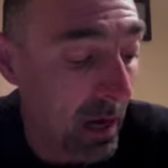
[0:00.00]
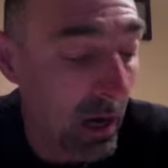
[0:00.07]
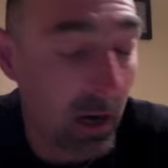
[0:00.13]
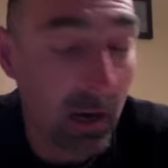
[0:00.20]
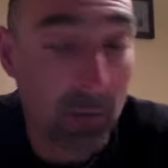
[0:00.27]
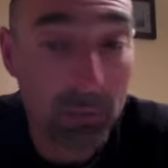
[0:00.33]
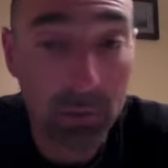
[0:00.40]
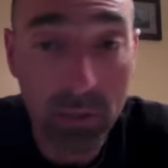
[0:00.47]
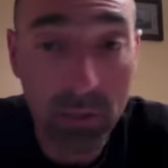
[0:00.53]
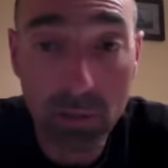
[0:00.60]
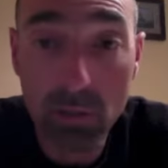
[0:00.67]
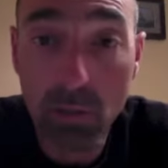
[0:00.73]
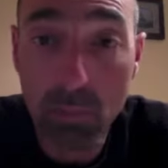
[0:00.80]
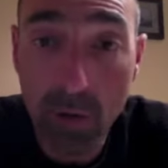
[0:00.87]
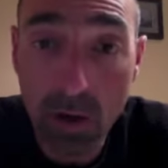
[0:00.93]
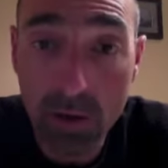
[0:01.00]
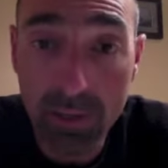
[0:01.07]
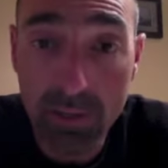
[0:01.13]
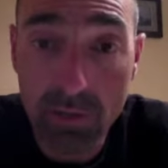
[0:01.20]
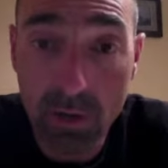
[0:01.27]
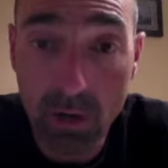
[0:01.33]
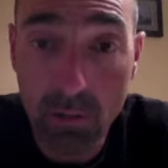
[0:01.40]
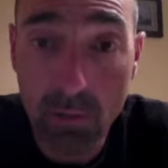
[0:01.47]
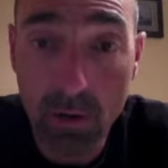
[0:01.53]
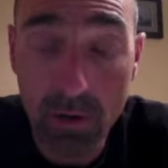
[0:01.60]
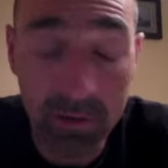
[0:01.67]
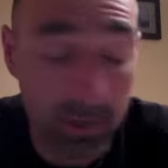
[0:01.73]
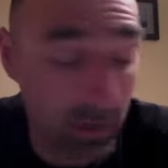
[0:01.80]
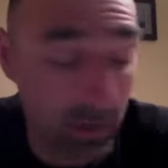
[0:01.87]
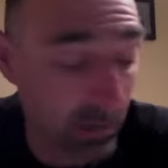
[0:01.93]
Um, political parties are
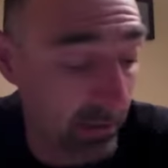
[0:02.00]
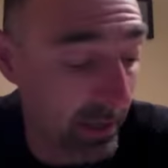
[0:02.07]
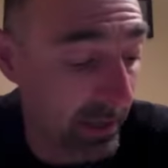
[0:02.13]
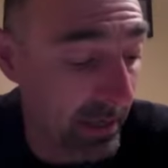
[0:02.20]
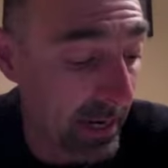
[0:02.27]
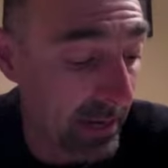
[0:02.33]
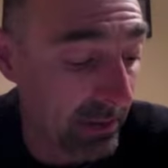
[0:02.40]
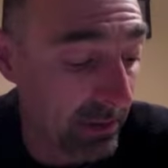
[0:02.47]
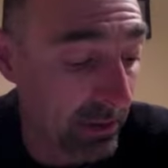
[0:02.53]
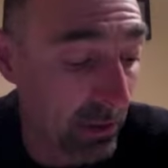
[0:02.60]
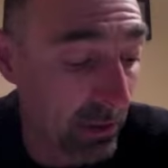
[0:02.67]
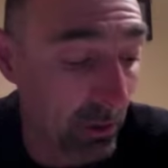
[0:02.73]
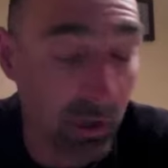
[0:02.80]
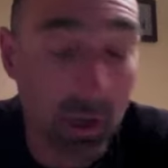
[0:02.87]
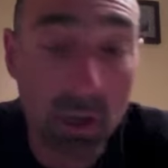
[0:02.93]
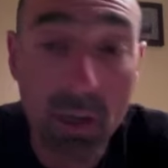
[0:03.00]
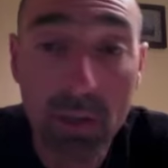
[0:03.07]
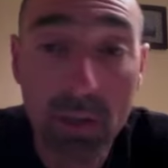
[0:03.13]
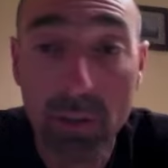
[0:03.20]
part of the unwritten constitution.